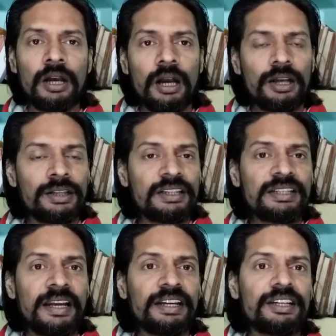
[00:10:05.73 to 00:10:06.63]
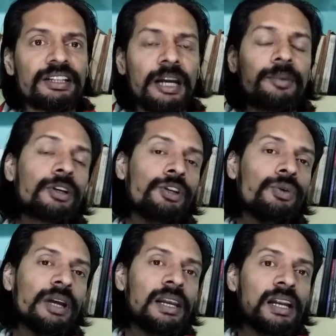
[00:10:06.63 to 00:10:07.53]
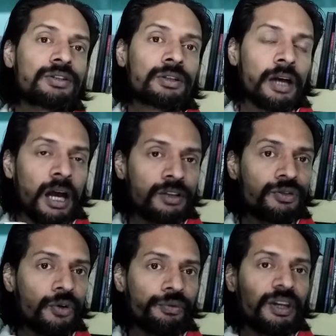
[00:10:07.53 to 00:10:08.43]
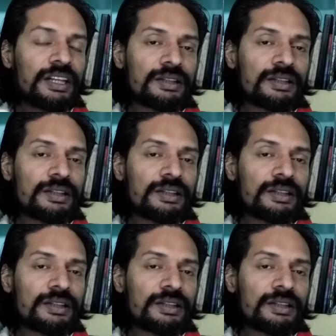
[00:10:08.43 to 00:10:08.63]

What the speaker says: in the second attempt, you can also finish